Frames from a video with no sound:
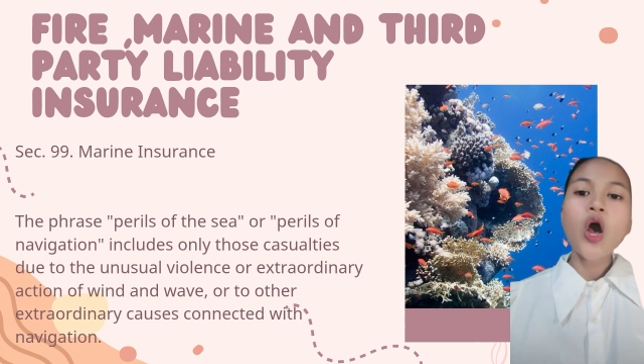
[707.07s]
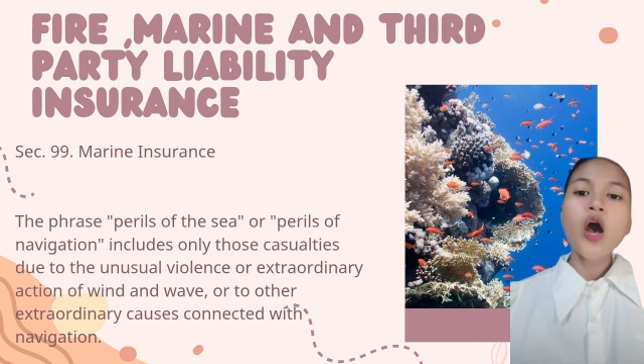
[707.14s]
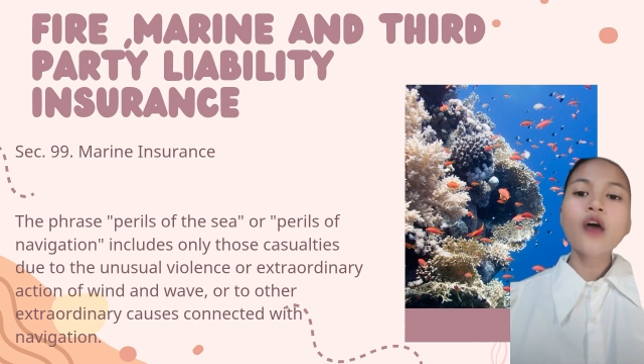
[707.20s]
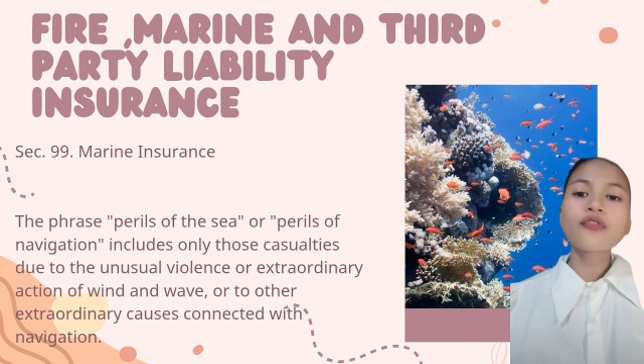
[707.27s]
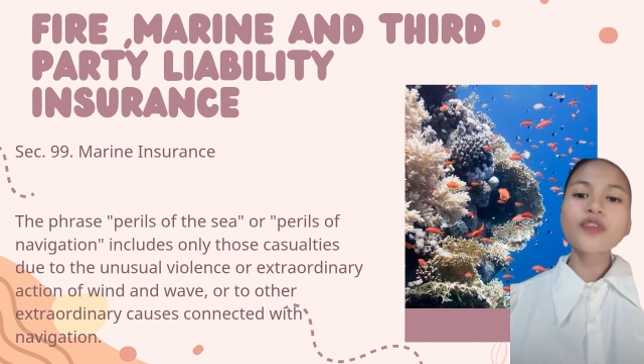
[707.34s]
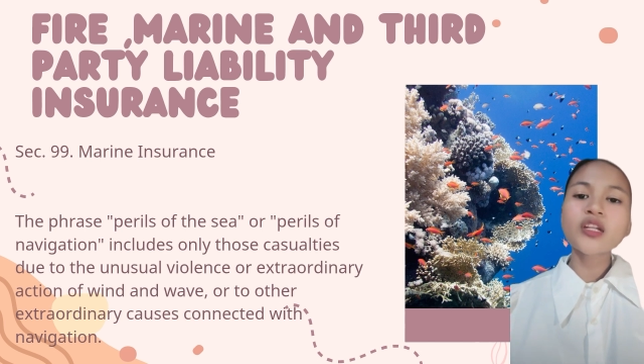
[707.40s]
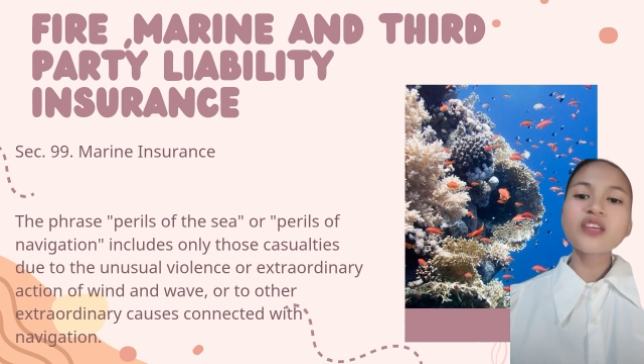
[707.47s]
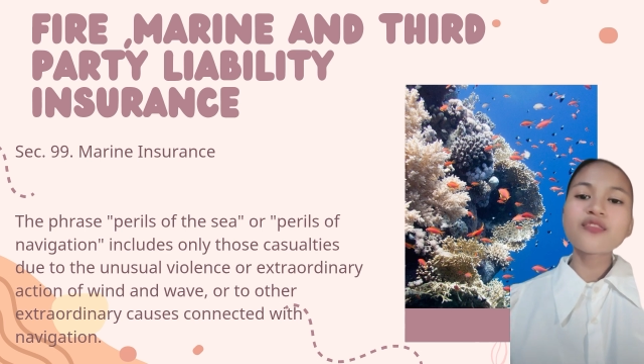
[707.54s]

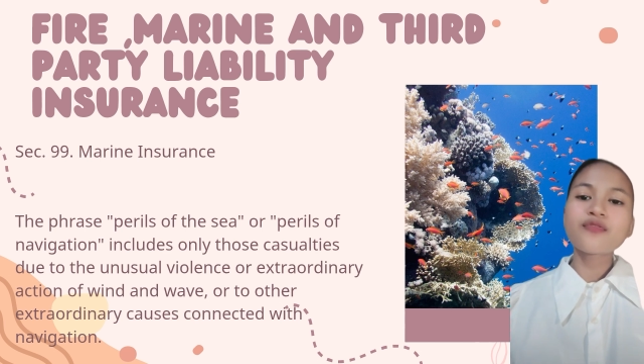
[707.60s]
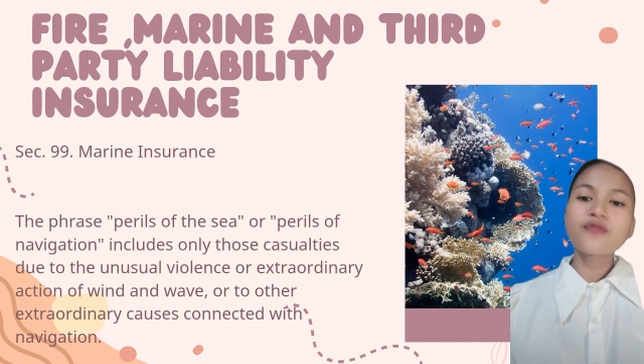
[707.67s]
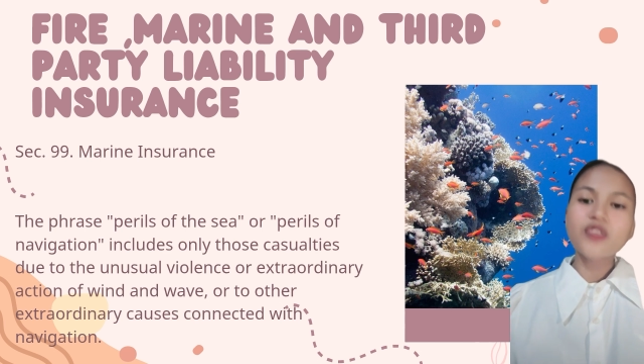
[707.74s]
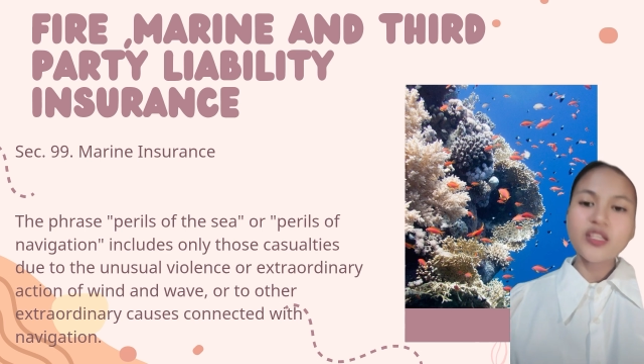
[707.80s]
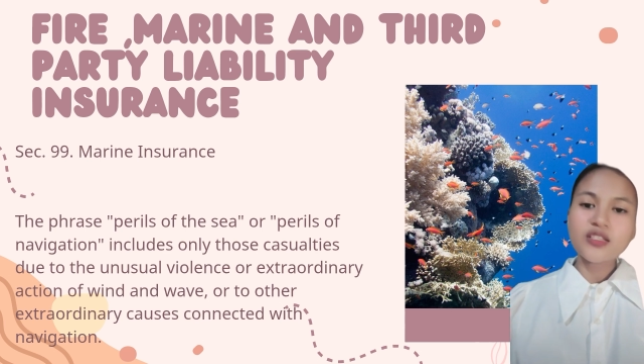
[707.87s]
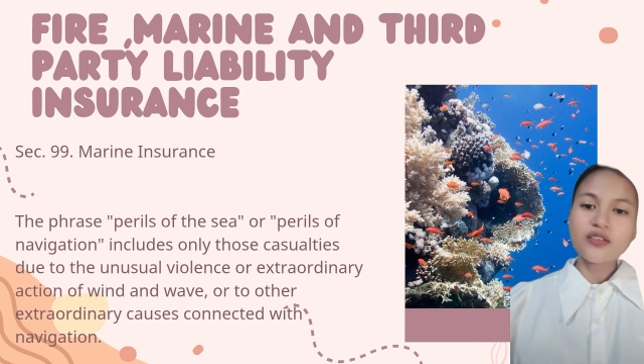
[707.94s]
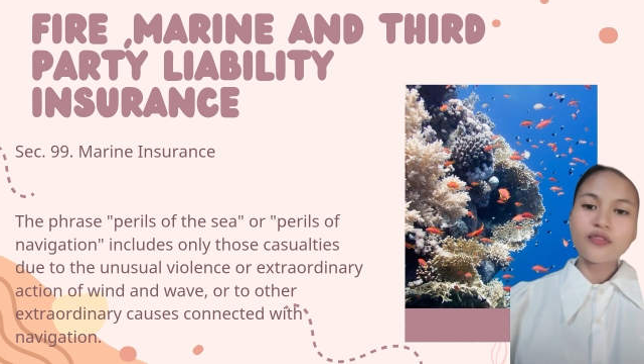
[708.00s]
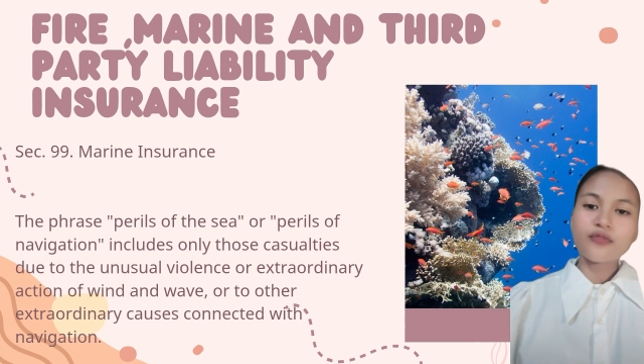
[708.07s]
of any
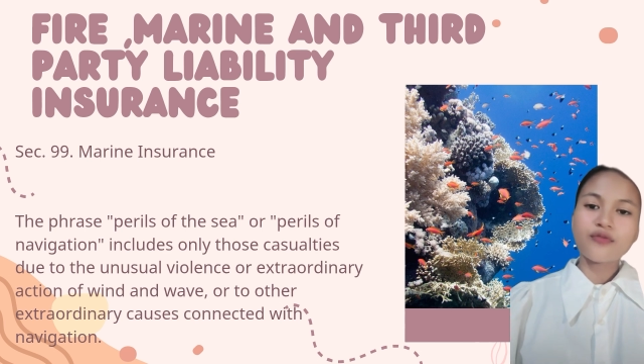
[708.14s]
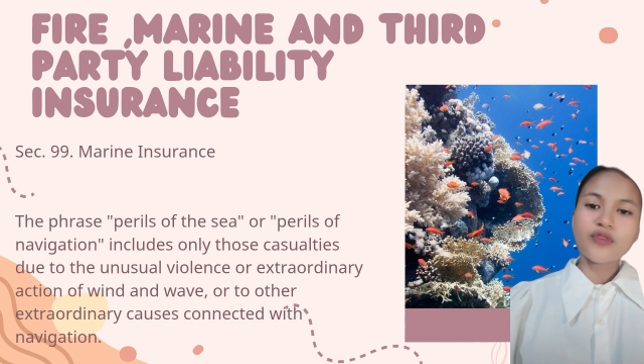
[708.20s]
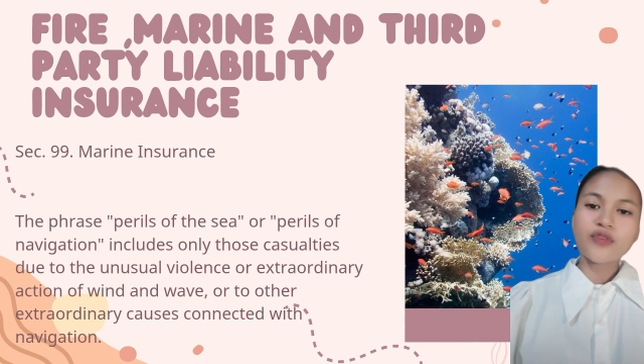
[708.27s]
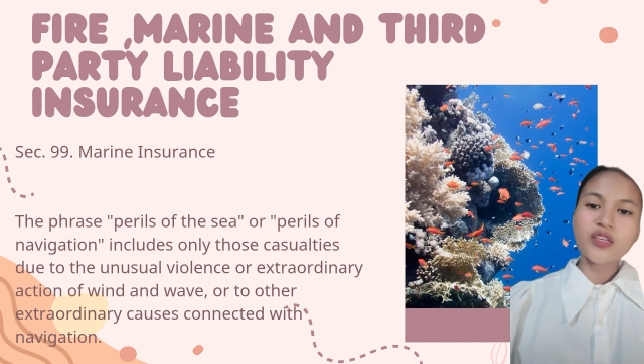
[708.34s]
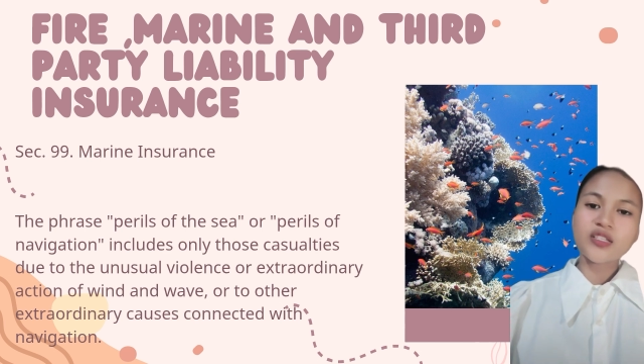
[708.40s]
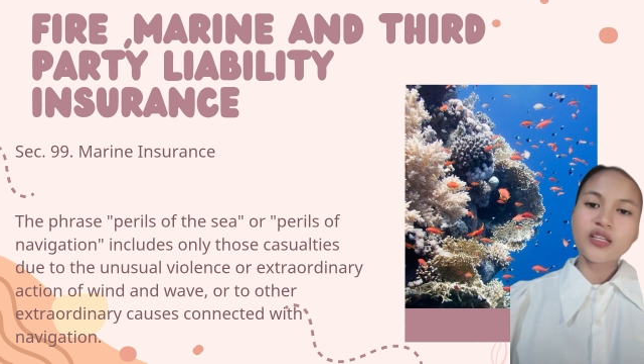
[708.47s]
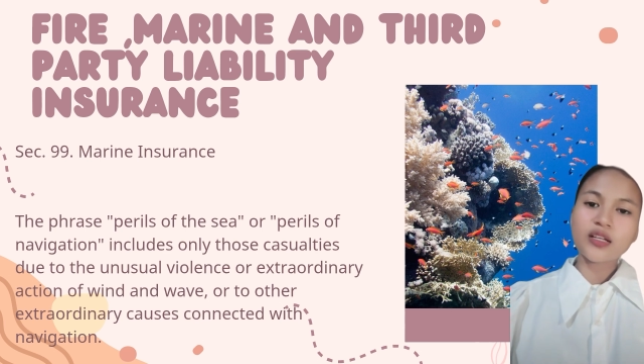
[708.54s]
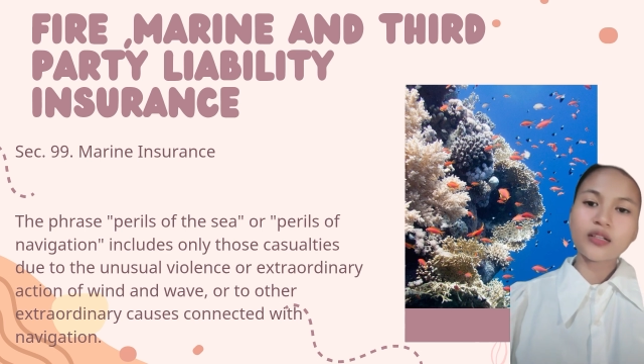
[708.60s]

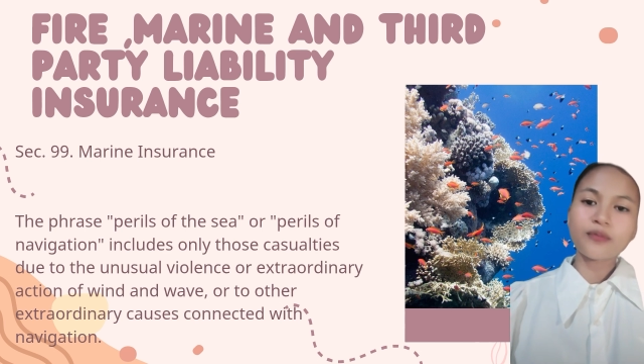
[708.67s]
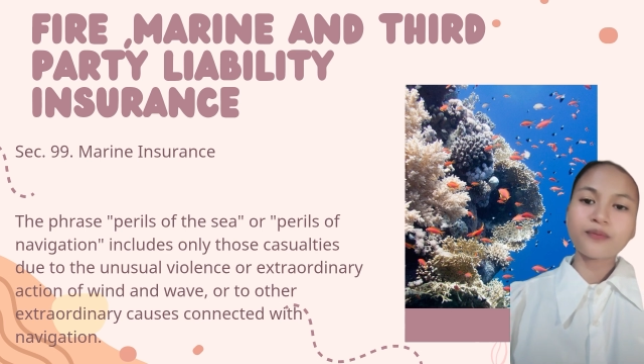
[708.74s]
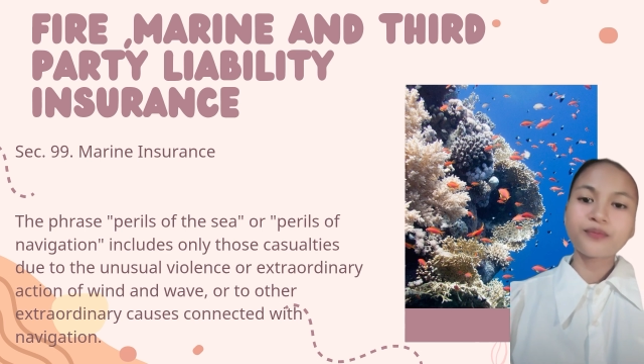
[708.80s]
vessel,